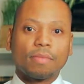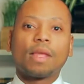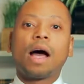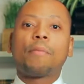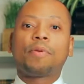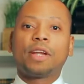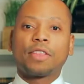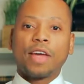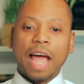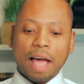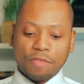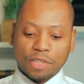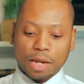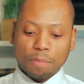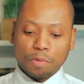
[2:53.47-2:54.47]
Up another
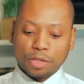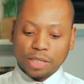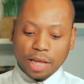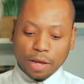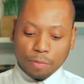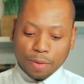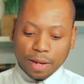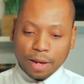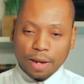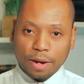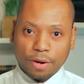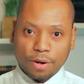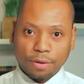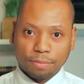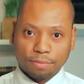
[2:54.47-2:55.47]
half step would take me here.